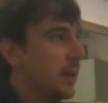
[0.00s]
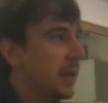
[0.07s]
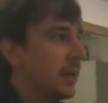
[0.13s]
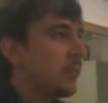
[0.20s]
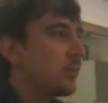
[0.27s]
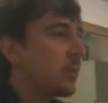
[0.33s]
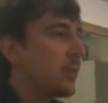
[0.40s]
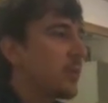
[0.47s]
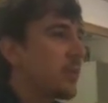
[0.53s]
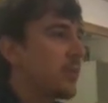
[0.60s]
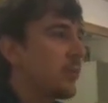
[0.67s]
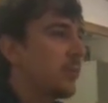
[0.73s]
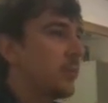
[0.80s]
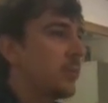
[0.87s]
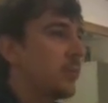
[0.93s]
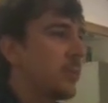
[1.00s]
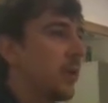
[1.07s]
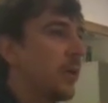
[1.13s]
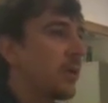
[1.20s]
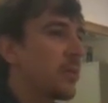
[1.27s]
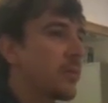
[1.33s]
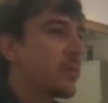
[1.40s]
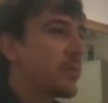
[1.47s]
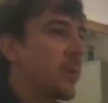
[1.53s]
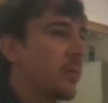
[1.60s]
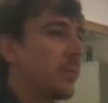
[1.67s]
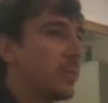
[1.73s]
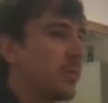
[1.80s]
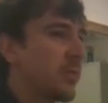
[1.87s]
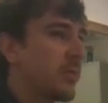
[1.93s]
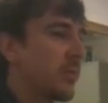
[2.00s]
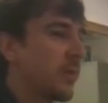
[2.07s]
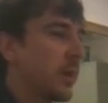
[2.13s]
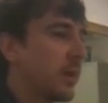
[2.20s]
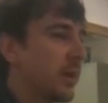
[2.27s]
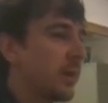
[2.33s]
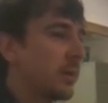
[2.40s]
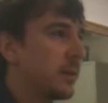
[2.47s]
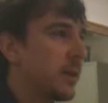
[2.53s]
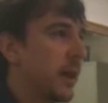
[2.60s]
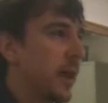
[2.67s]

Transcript: each person who calls himself a Luciferian